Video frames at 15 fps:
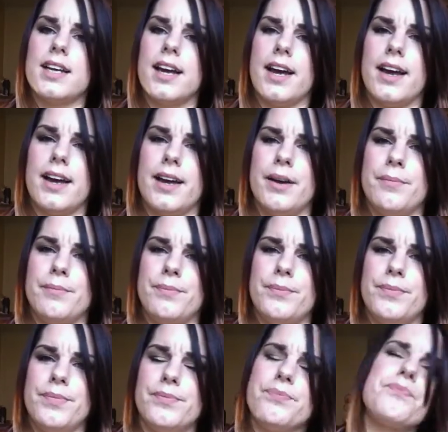
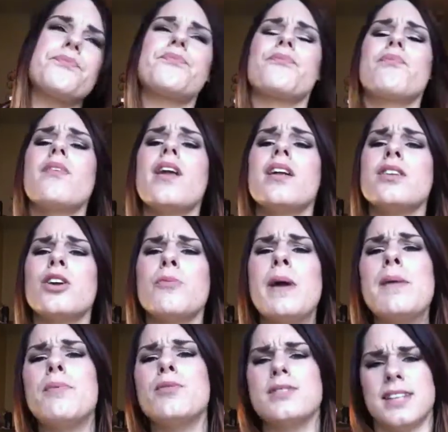A lot of
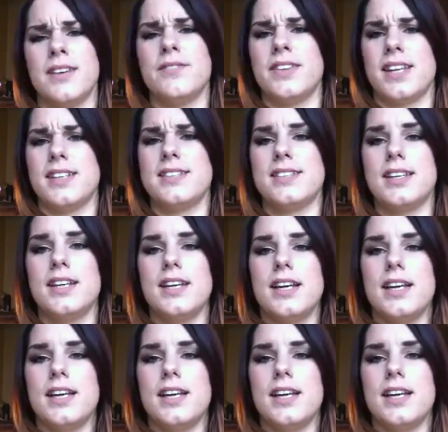people love this.